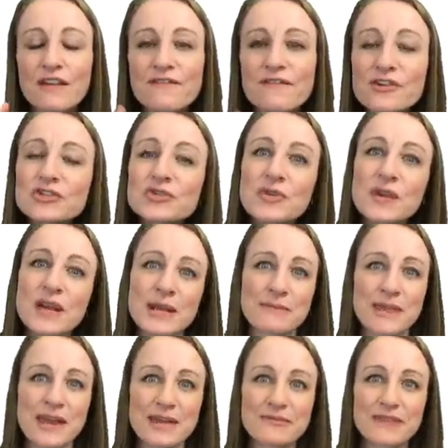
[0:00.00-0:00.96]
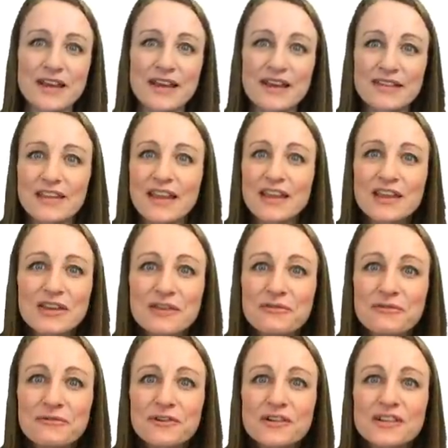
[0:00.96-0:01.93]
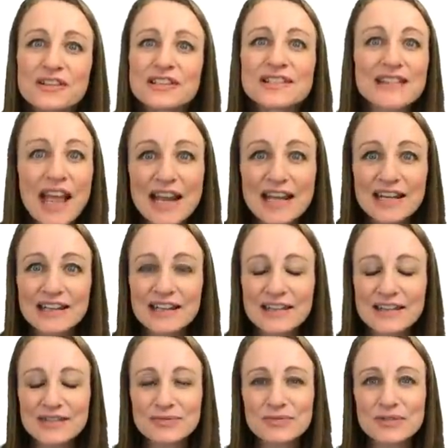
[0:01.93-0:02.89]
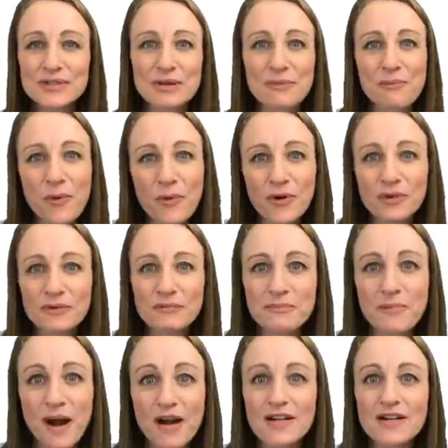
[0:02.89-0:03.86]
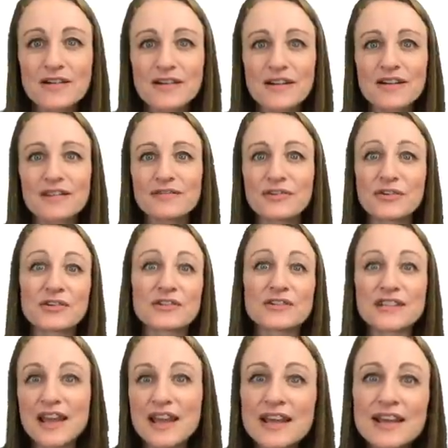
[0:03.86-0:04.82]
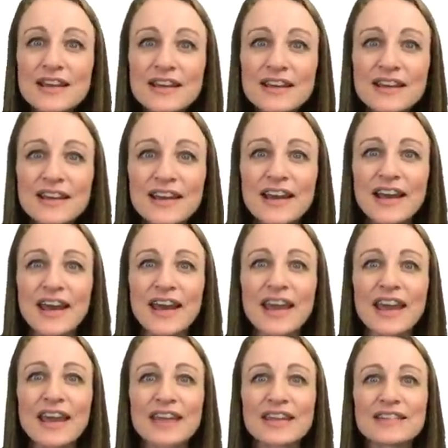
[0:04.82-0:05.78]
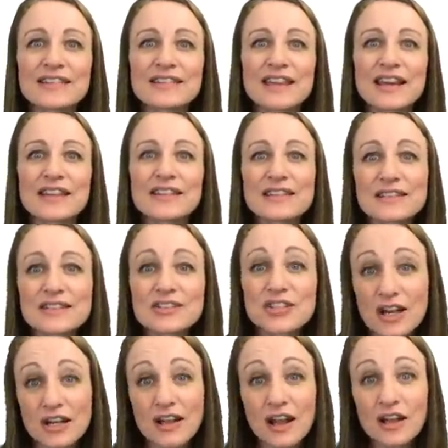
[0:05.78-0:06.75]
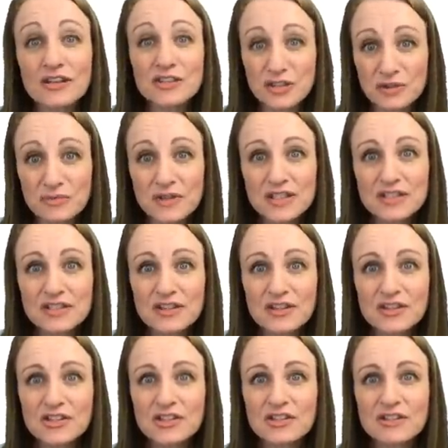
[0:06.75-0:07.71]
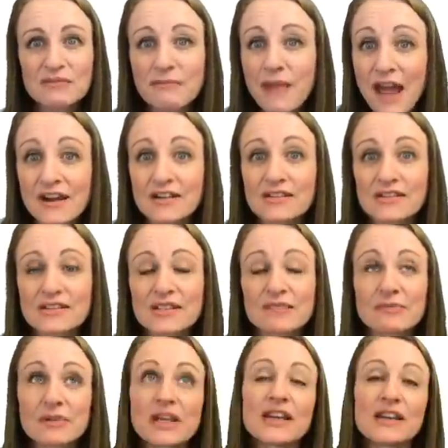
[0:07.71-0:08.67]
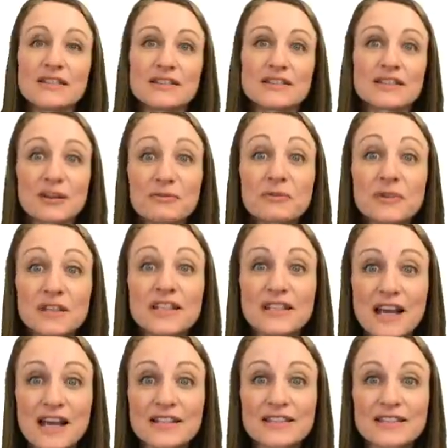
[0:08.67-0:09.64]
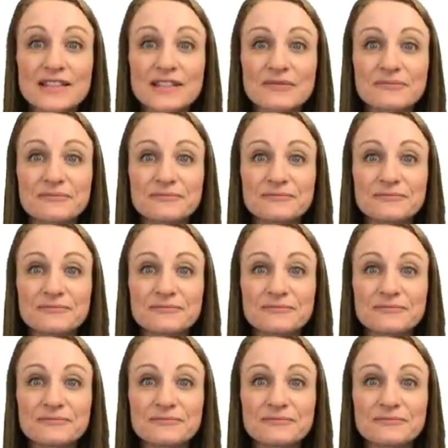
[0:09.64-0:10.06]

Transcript: for joining me. Thank you for deciding that this was an important part of your day and that this genealogy research matters because it really does.